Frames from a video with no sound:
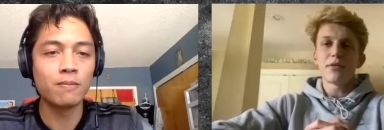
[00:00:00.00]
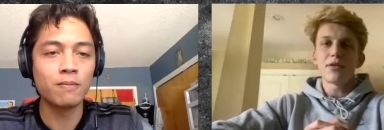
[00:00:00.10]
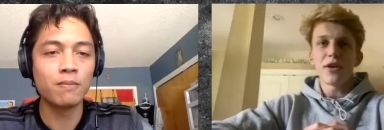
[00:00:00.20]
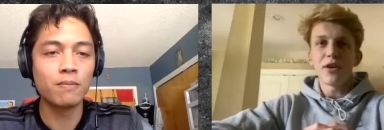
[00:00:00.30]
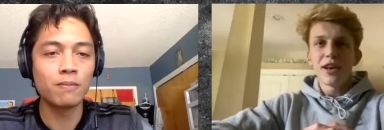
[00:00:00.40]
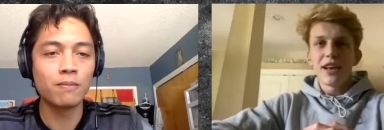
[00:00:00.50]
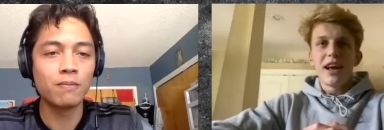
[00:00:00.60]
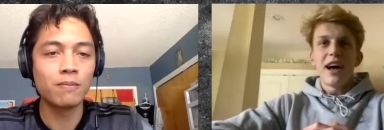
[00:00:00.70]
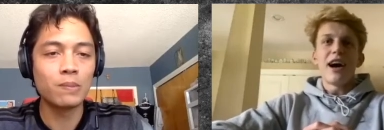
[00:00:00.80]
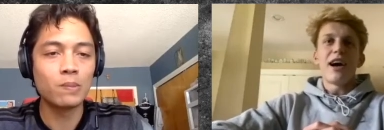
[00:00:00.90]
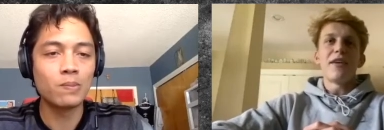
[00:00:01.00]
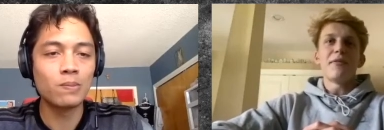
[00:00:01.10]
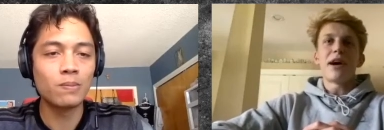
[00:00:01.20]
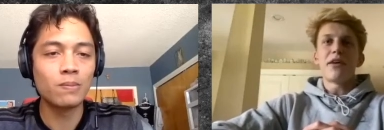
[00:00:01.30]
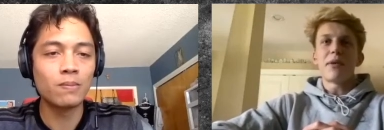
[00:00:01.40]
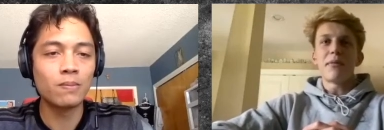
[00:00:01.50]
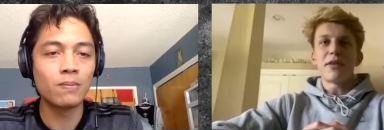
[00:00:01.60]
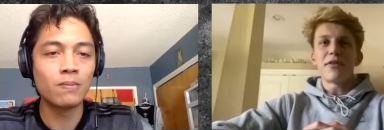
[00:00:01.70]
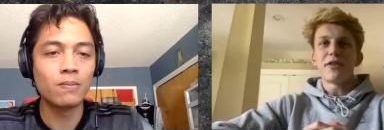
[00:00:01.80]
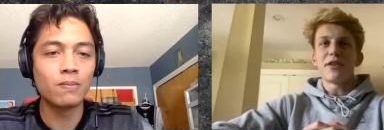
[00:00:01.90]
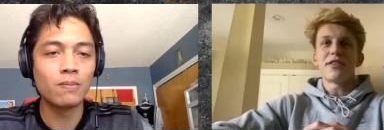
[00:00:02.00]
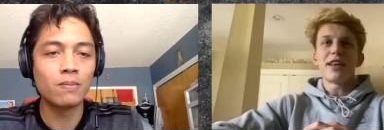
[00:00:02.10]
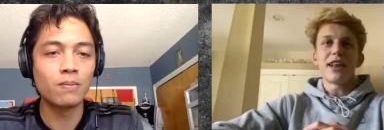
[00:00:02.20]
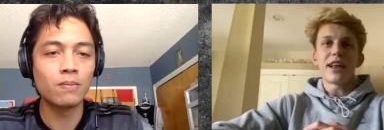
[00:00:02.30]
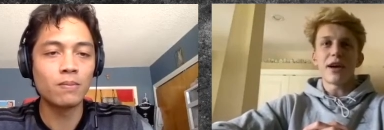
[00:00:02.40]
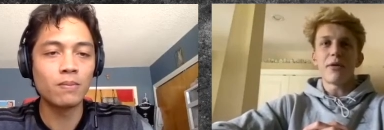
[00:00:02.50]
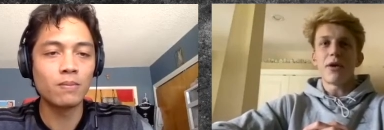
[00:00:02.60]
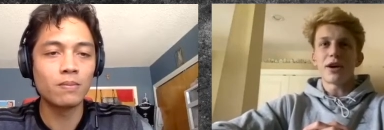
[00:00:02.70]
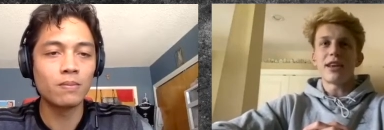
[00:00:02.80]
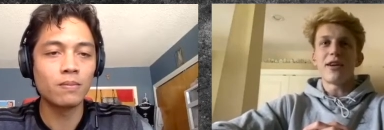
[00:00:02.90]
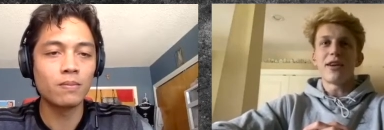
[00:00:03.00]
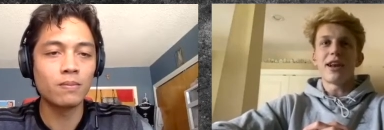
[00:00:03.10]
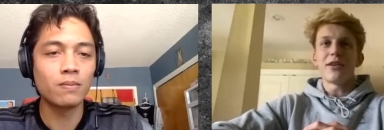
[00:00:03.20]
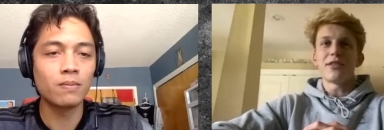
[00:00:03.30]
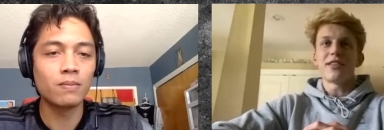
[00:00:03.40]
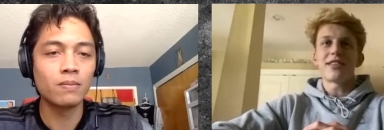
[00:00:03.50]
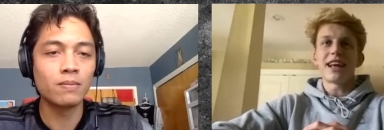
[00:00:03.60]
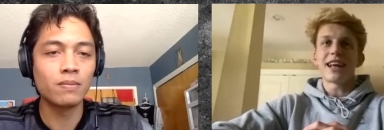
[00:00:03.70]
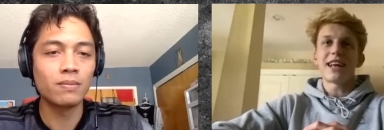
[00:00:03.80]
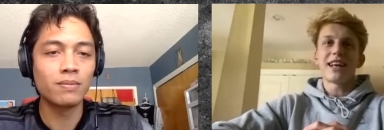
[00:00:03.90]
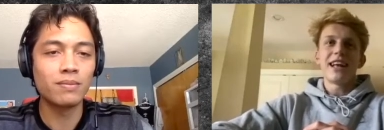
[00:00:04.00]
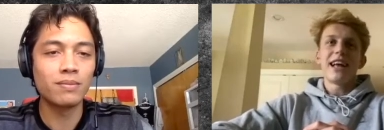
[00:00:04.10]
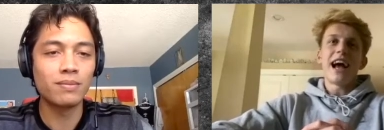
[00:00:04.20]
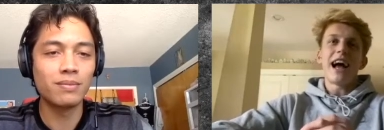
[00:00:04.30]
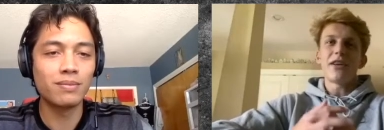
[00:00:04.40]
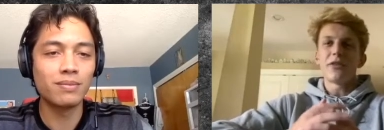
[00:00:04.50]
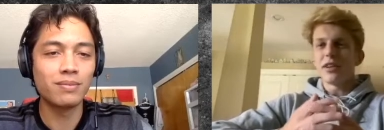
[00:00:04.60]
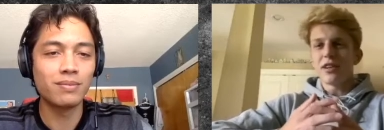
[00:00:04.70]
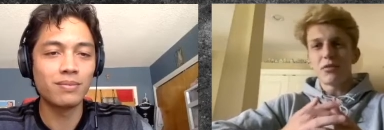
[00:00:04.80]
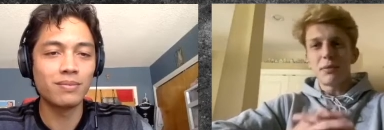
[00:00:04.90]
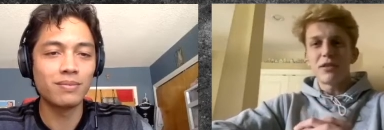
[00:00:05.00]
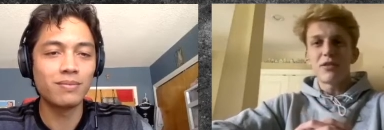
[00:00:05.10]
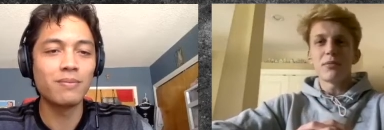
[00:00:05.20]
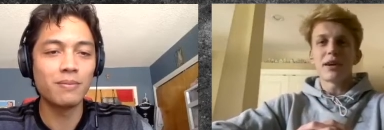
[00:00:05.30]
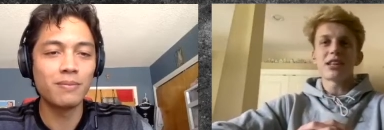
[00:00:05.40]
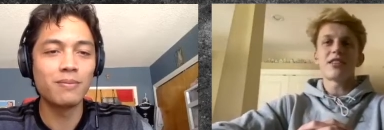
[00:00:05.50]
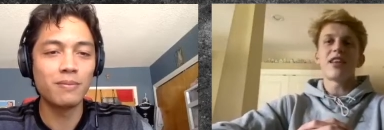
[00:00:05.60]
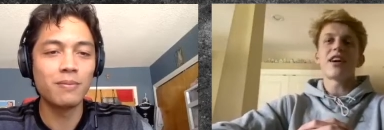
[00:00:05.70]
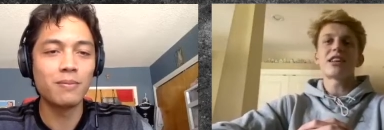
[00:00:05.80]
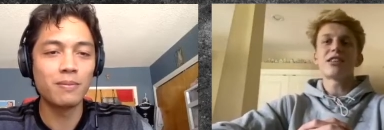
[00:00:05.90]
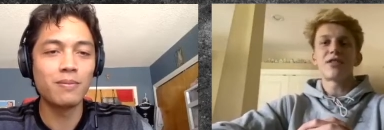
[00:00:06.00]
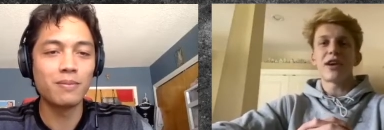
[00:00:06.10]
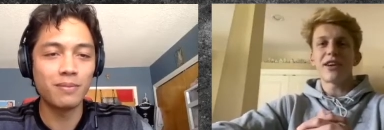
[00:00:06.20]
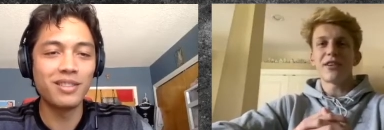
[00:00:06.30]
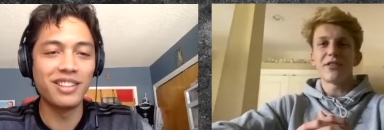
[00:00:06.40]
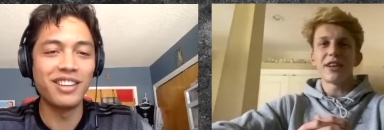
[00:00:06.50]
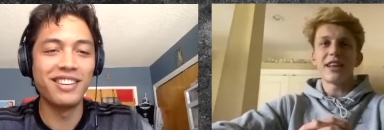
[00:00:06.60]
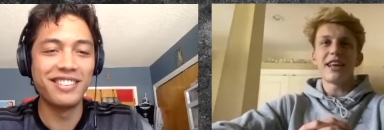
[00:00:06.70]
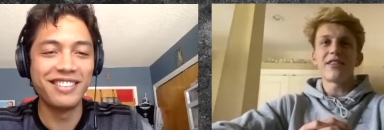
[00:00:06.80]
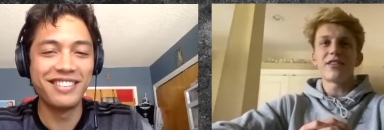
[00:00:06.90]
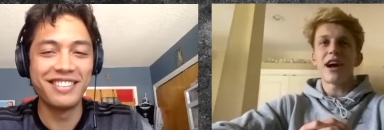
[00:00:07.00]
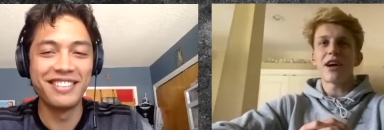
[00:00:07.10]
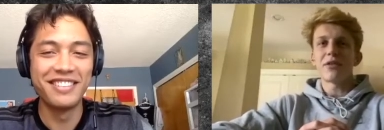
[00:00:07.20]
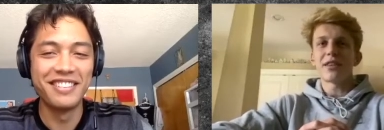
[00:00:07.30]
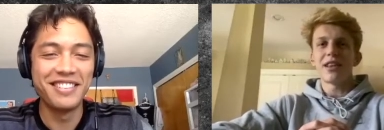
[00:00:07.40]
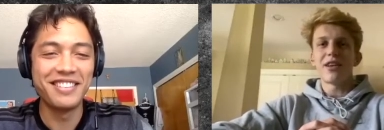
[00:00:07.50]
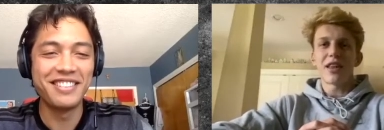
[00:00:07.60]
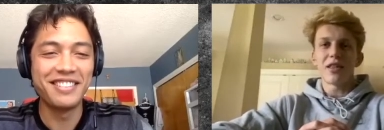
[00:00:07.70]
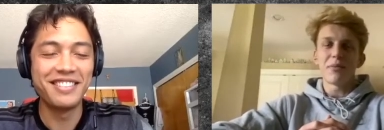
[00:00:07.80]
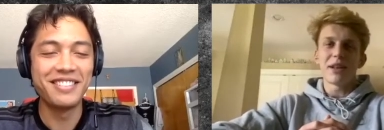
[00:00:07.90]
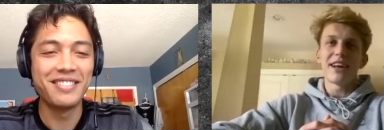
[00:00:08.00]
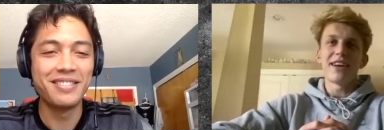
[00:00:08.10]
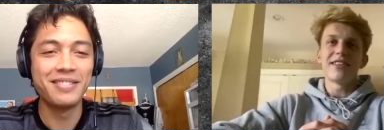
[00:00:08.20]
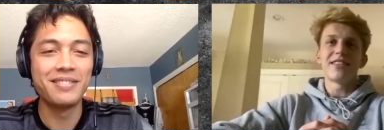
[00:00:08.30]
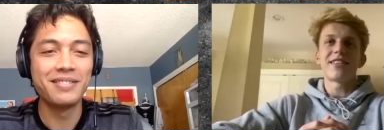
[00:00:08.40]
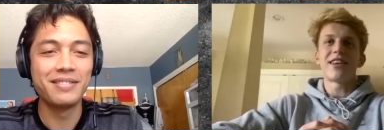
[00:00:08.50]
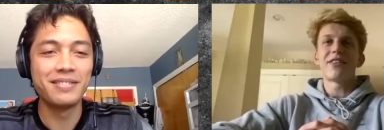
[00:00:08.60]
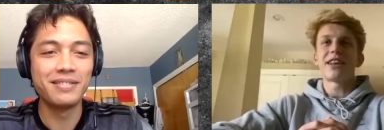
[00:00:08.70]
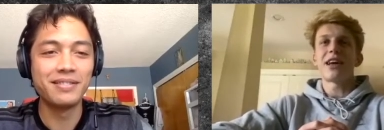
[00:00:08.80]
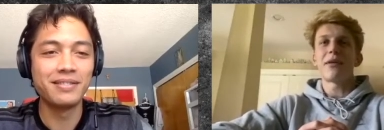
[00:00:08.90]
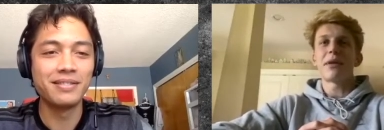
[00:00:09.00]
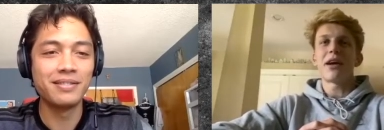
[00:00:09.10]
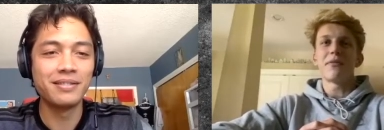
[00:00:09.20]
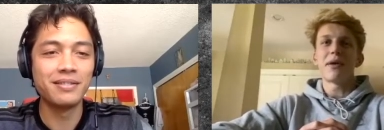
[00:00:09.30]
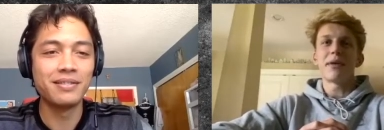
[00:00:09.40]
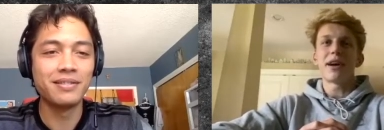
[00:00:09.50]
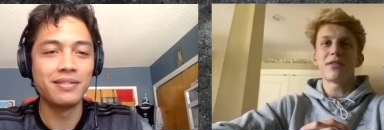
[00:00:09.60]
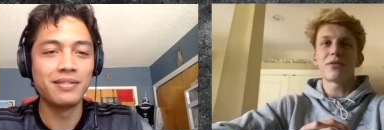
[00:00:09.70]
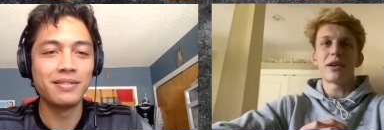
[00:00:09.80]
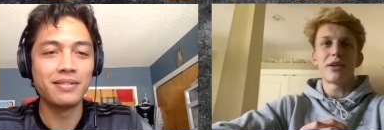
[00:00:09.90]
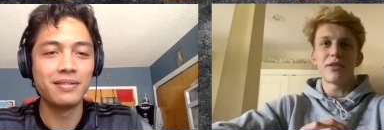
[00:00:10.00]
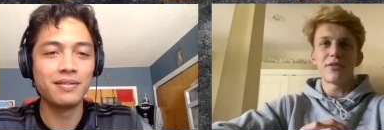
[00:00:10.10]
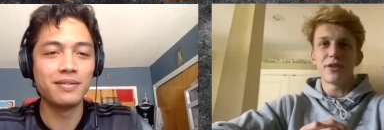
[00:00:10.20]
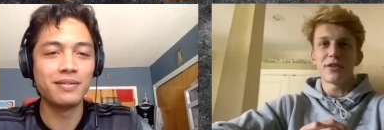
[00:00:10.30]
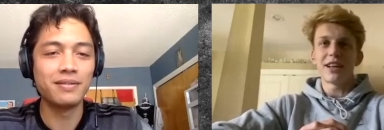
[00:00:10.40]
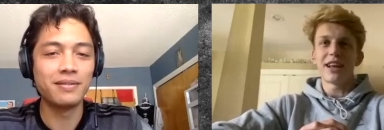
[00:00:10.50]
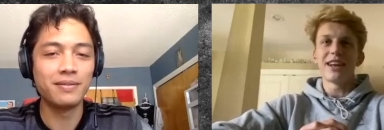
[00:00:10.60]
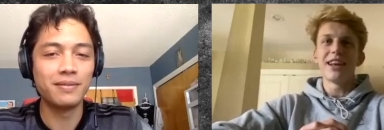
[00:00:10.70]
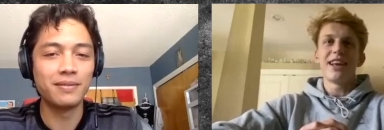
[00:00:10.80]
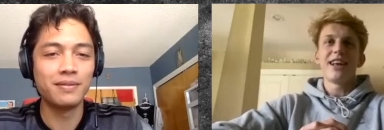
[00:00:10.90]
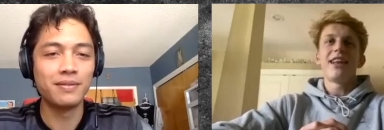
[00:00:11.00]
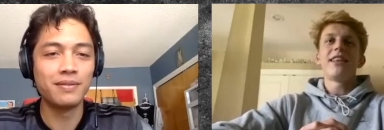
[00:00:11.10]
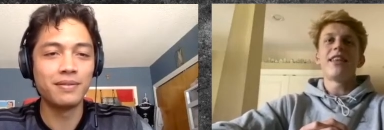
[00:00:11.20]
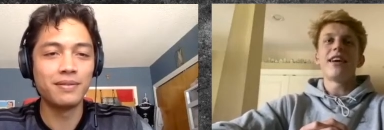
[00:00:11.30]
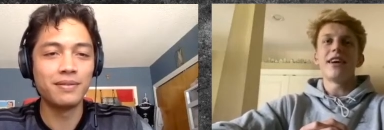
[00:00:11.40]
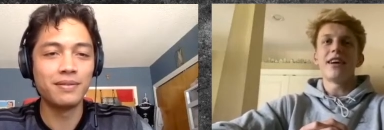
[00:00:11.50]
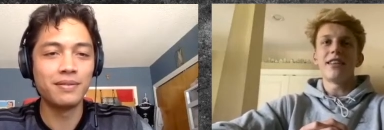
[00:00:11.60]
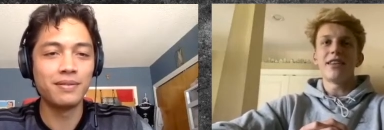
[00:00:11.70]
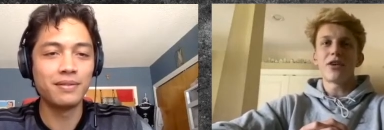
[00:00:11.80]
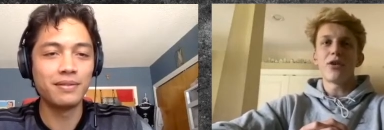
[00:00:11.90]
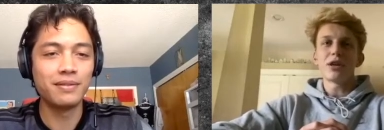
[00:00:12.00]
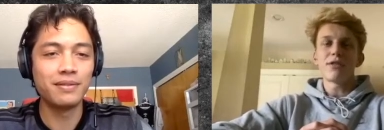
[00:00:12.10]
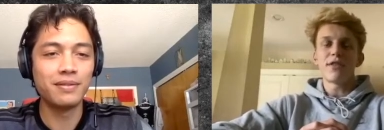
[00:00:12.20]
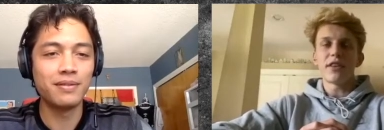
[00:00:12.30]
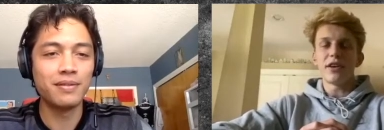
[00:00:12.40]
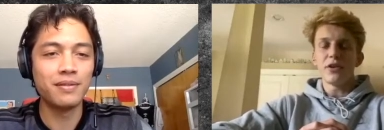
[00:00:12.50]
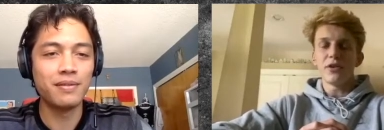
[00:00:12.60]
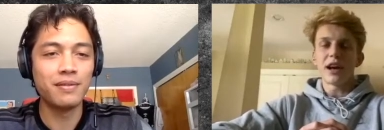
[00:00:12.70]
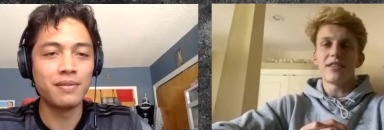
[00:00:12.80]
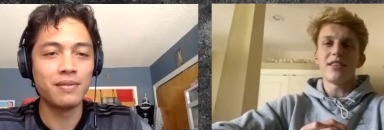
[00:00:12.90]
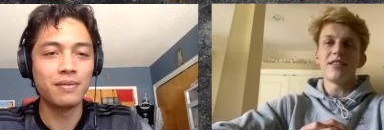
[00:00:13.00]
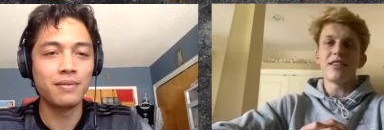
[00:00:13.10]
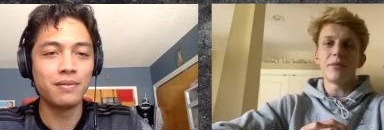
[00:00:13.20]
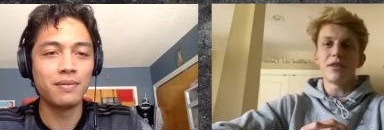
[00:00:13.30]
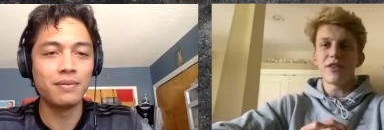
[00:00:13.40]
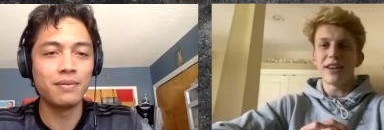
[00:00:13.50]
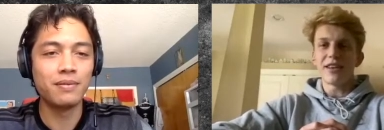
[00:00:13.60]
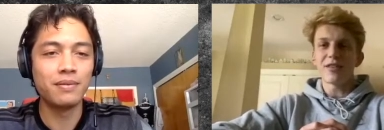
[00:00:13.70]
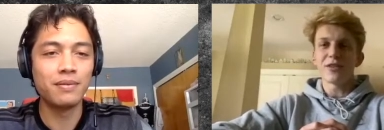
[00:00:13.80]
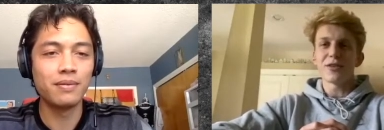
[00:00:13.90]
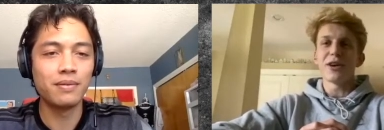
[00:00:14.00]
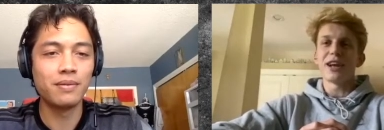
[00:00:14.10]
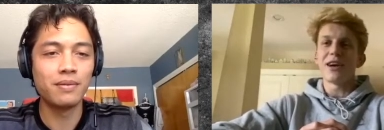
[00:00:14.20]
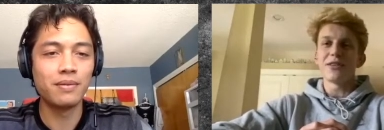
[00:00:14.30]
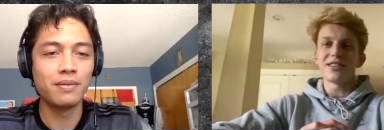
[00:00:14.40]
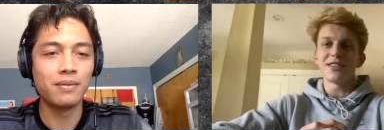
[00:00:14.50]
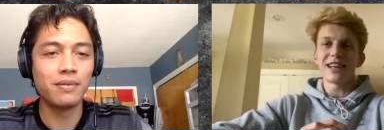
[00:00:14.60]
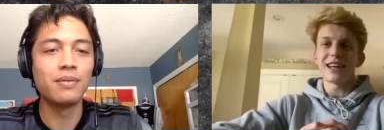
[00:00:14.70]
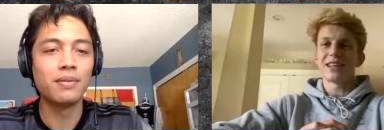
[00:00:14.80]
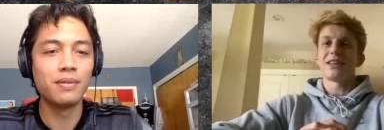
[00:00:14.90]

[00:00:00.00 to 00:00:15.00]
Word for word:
Speaker 1: So um, I remember the first day, like I walked out and I was just like, I don't really speak too much Dutch, so I couldn't yeah. really interact with a lot of the players and stuff like that. But I remember I just went out the first day and the the coach for their U19 team is Van Nistelrooy, and I was just like,